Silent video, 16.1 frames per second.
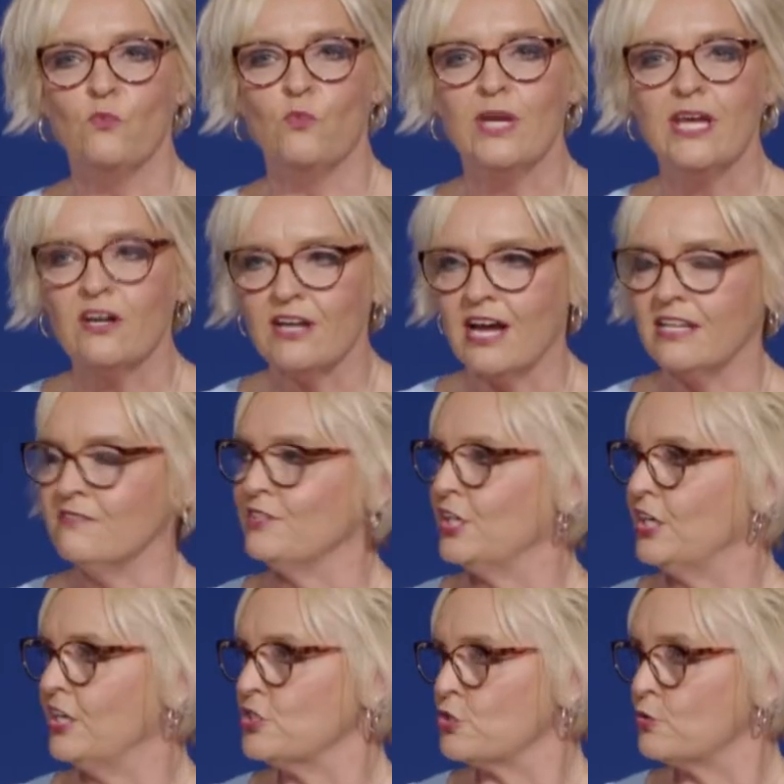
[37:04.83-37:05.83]
we are not even
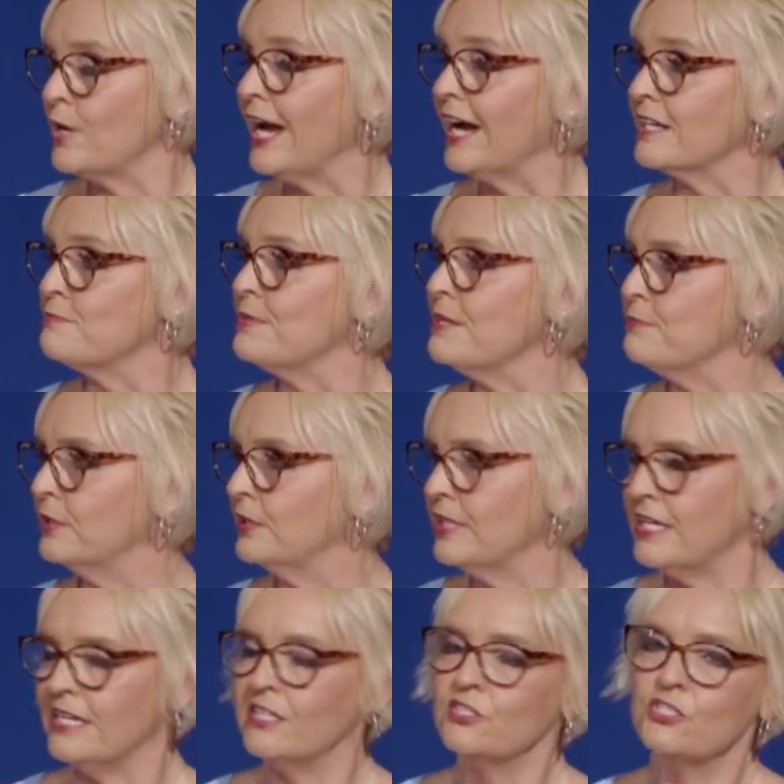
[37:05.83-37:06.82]
going to attract
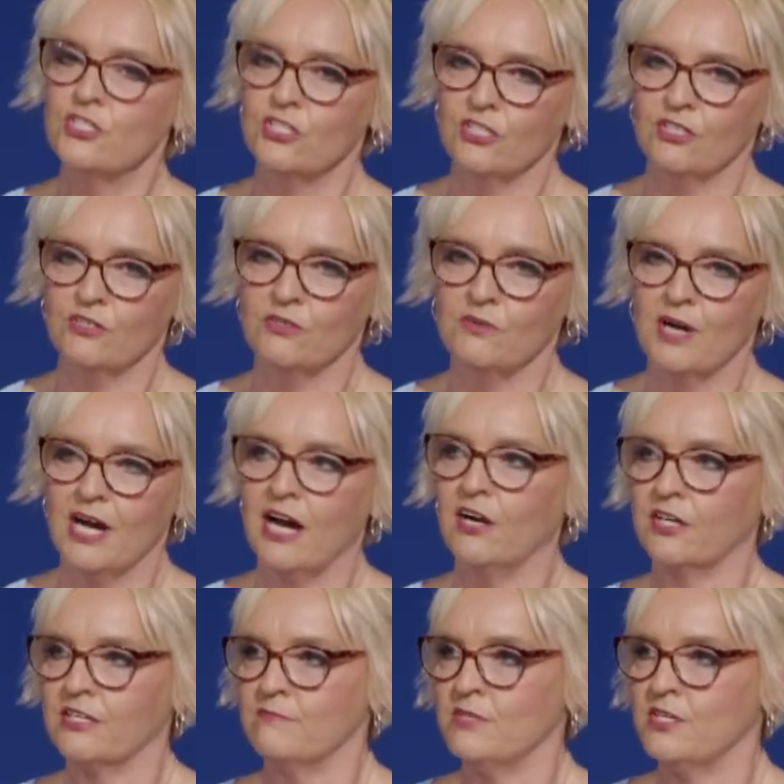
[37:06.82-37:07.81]
people into
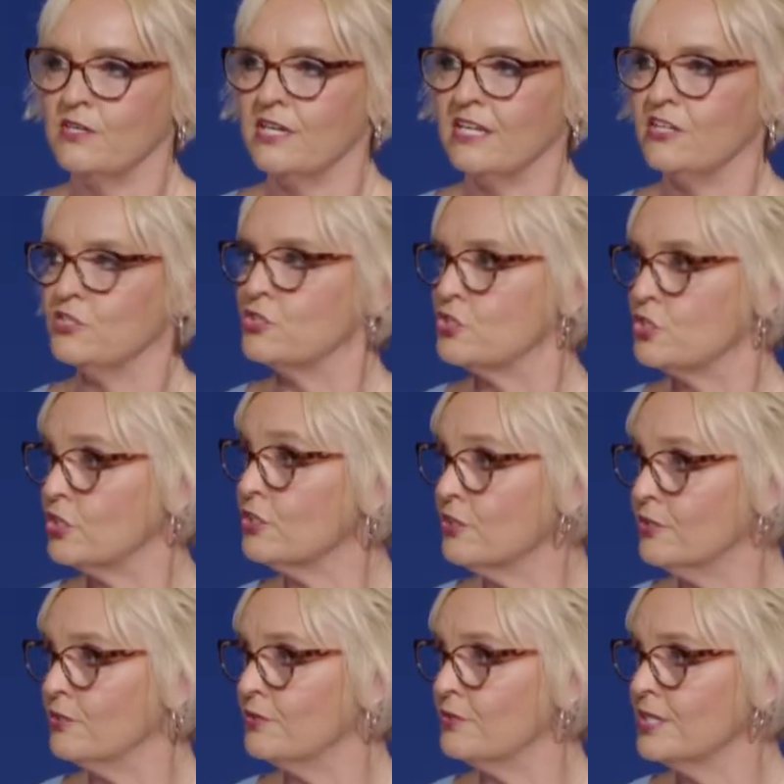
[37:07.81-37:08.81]
our community
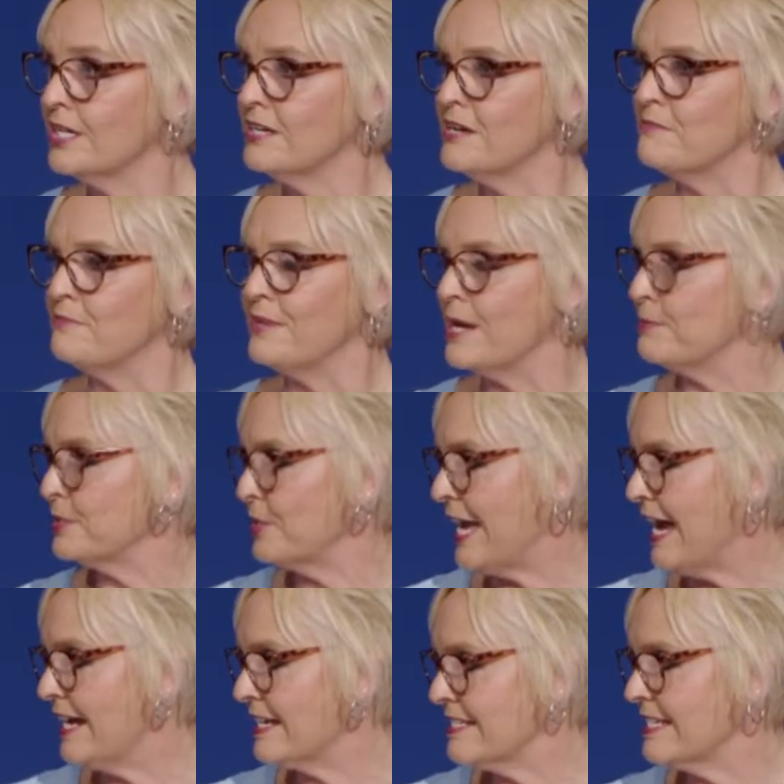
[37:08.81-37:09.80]
to be able
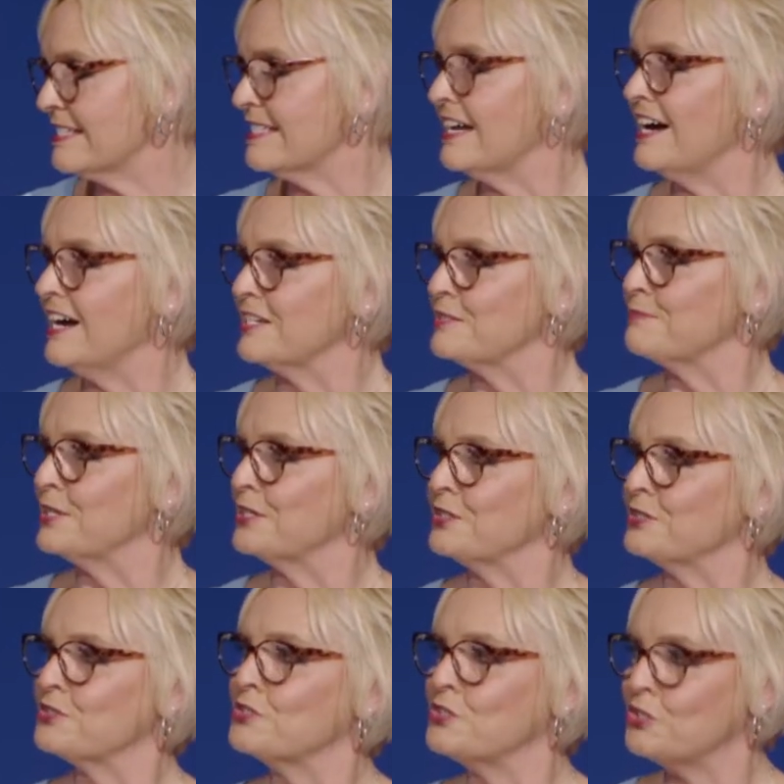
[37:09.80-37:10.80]
to access the
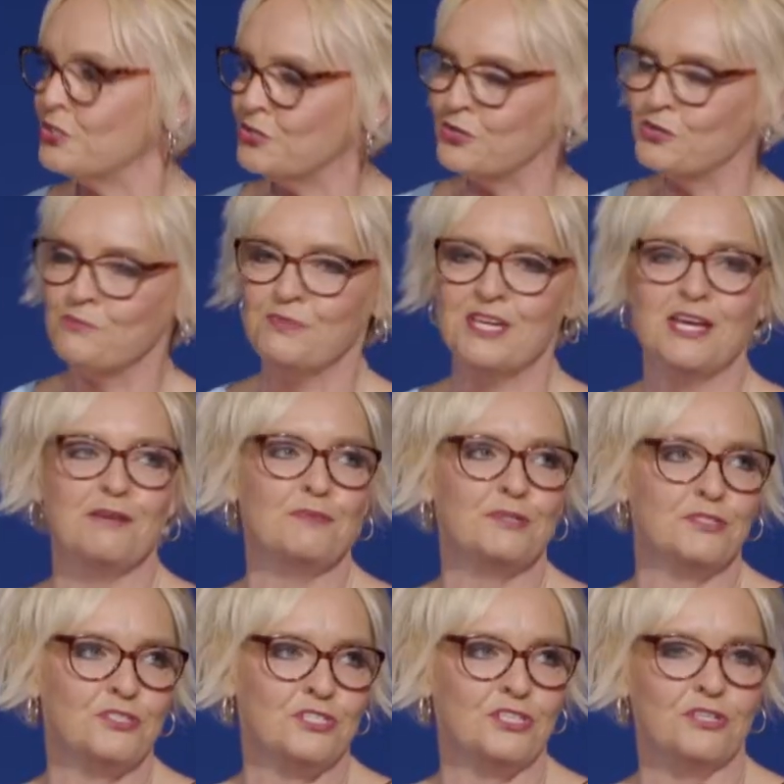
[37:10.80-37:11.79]
hospitals, to be
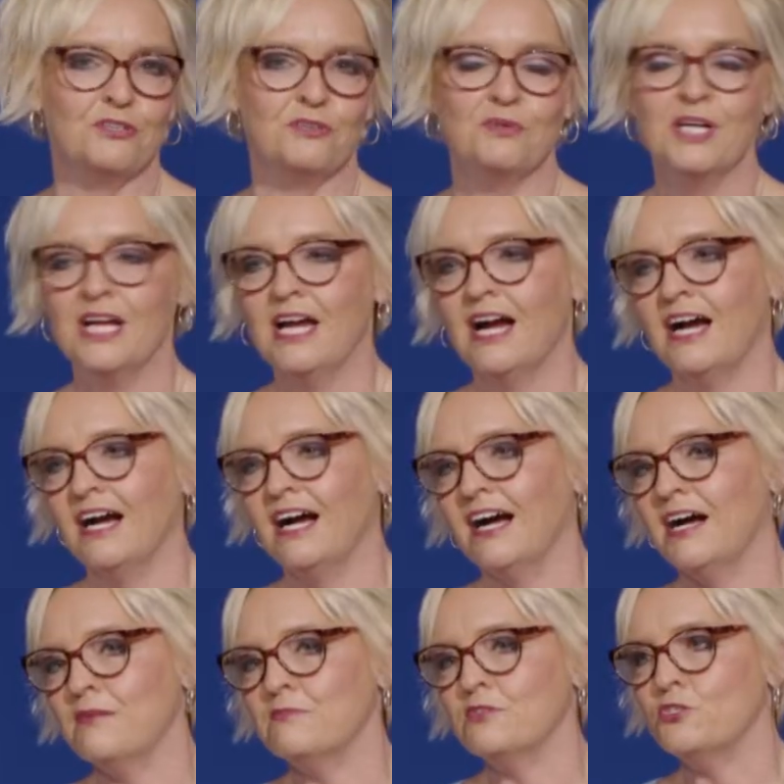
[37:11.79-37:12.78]
able to
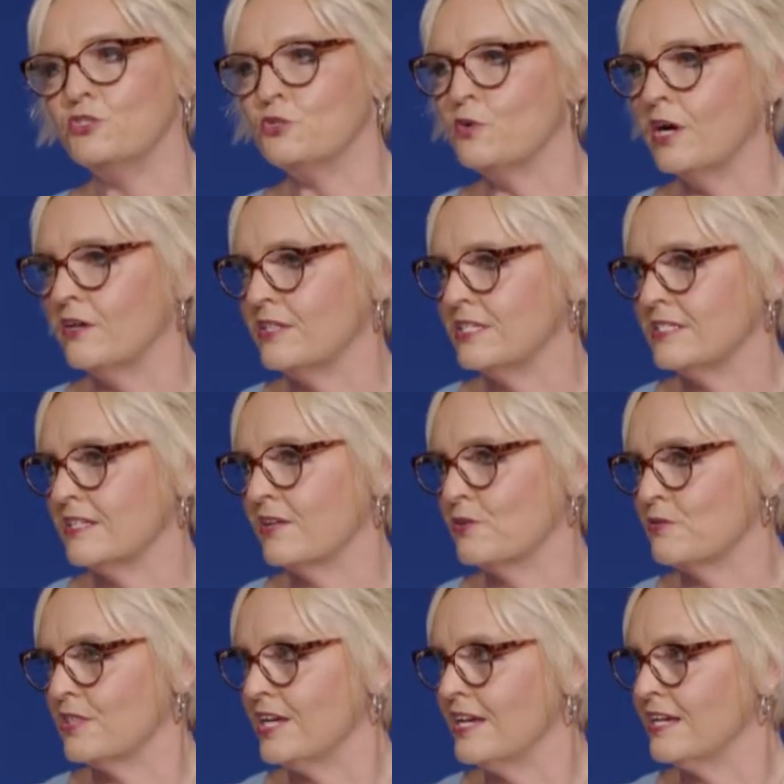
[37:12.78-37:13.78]
do all these
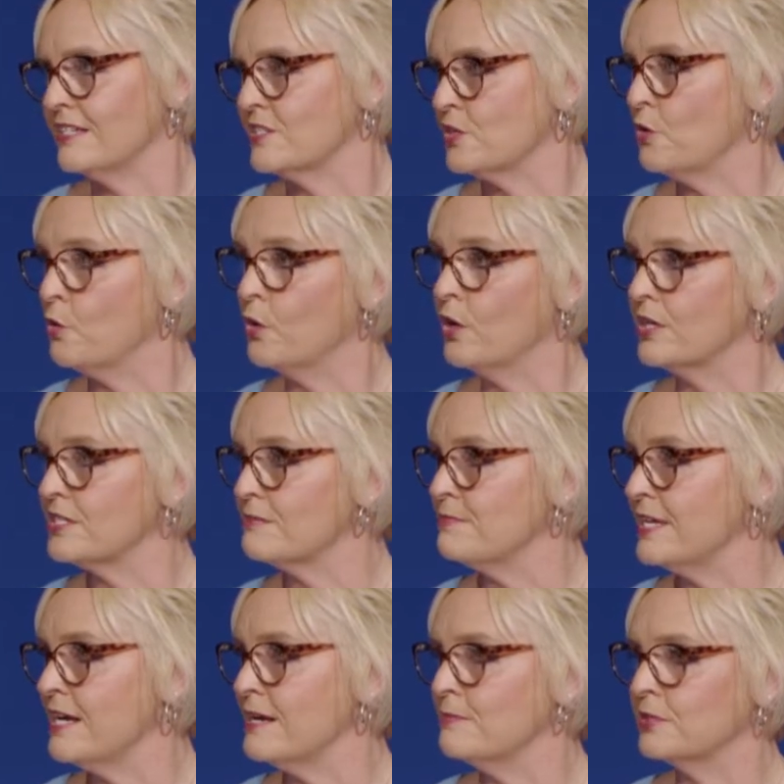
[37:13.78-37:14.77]
other things, or to
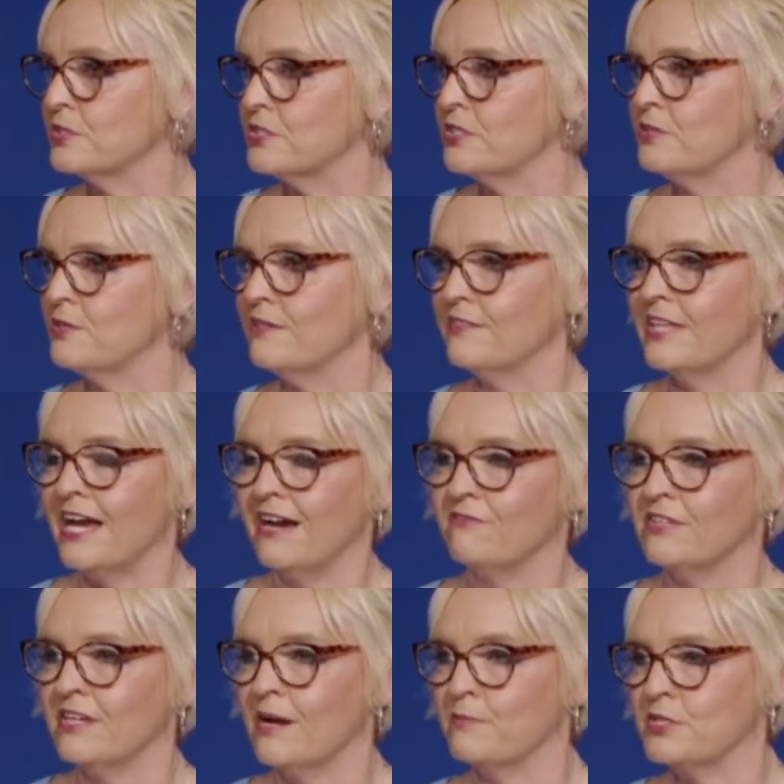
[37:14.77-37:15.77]
be able to even
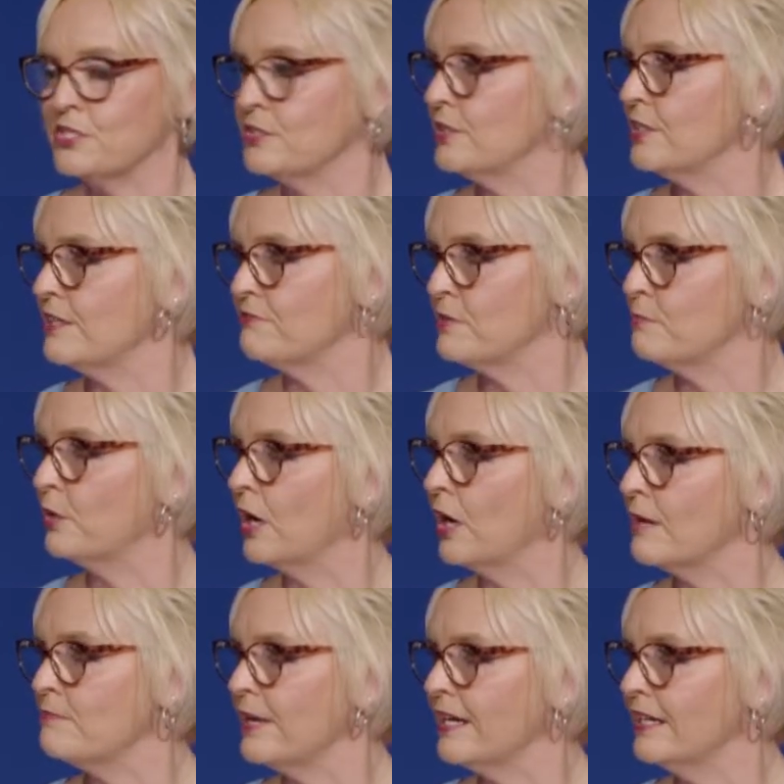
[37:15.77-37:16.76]
have the opportunity for
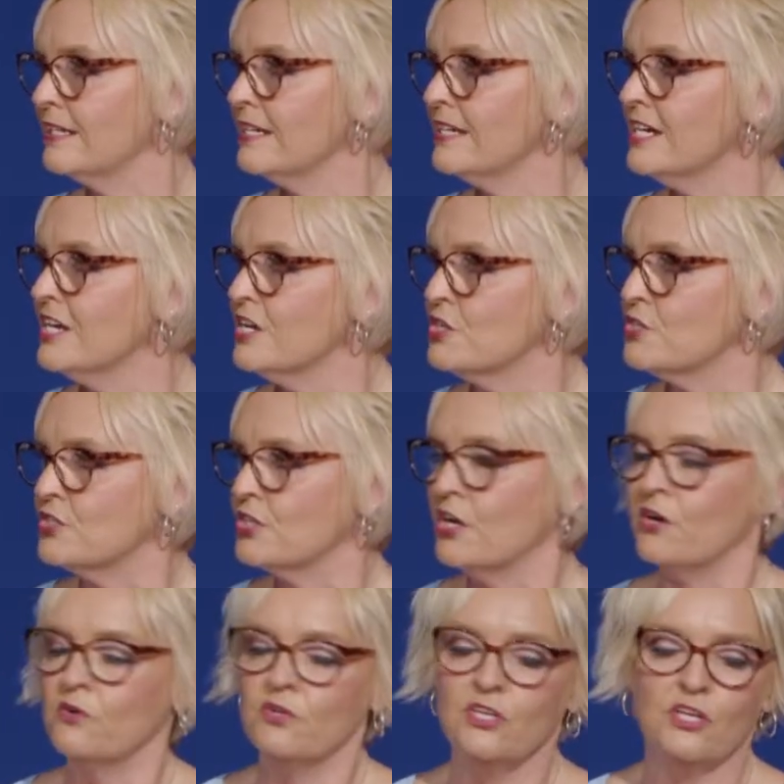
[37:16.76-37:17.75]
broadband.
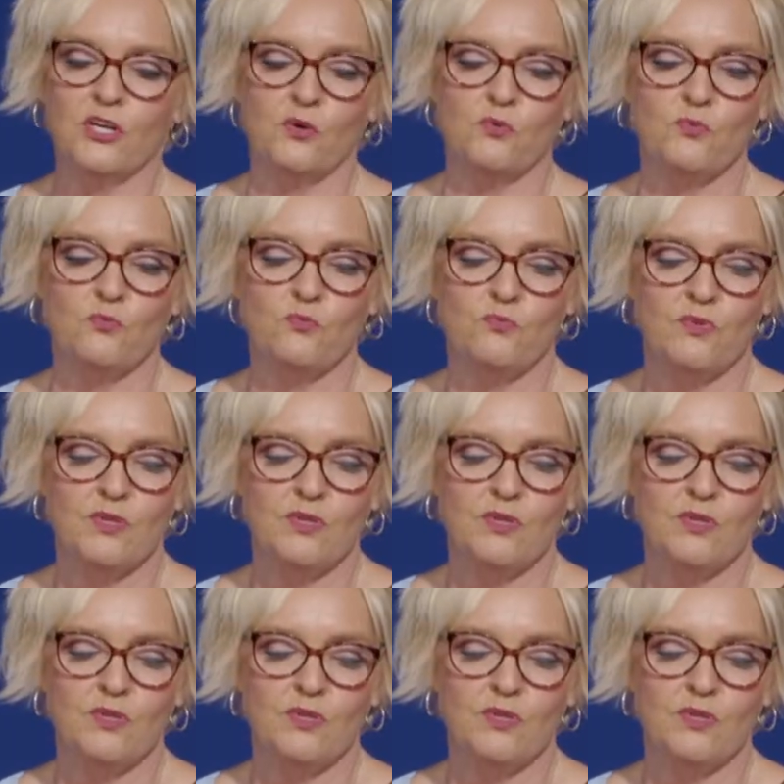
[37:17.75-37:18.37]
So,